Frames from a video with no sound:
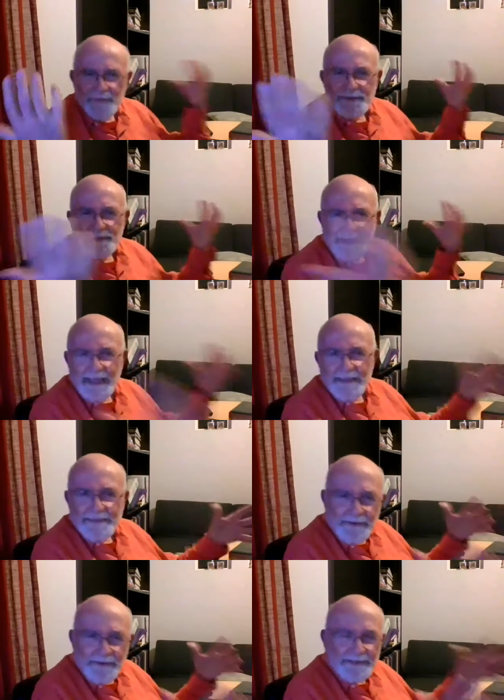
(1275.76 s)
How do you
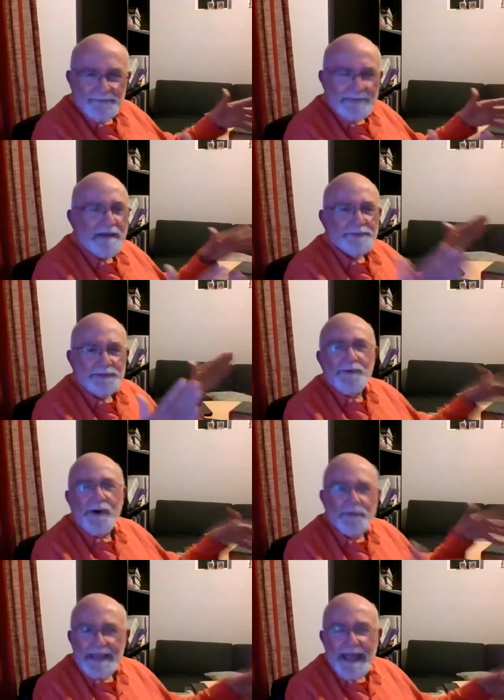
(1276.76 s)
get there? And remember,
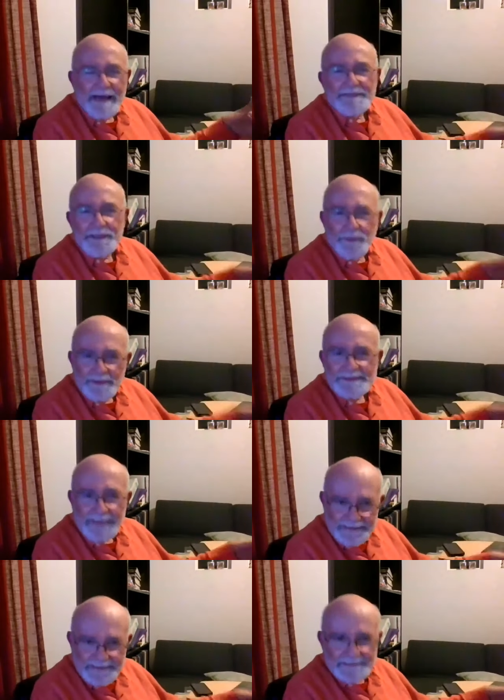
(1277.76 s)
you only have the
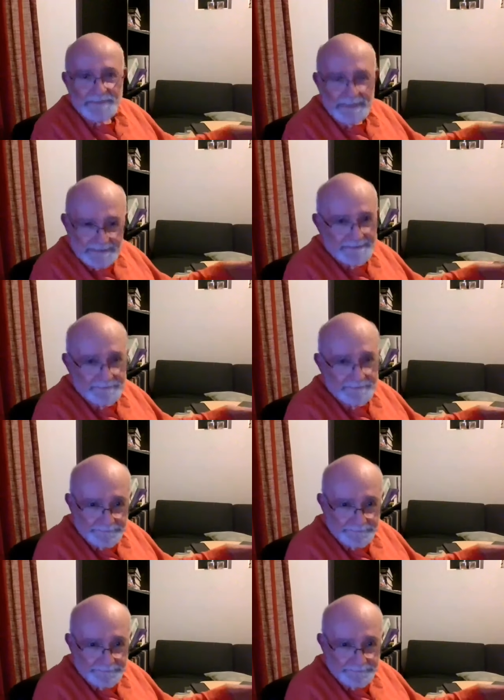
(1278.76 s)
Old Testament.